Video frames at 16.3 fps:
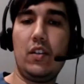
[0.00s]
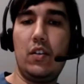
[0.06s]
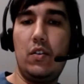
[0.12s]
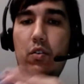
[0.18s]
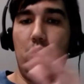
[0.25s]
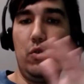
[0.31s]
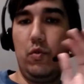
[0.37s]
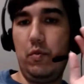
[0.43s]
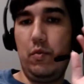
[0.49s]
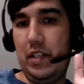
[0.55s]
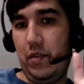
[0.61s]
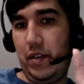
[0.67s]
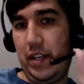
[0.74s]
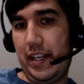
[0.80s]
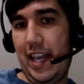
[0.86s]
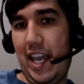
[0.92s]
you will be
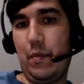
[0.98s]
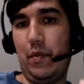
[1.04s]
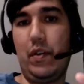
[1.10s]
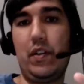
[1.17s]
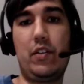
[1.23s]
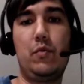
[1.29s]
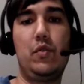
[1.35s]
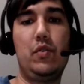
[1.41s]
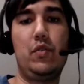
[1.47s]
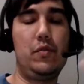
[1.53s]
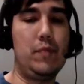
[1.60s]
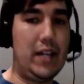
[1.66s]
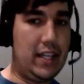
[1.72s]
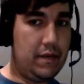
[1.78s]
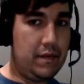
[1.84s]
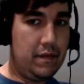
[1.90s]
doing a gamble and you will lose
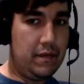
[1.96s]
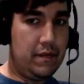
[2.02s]
money.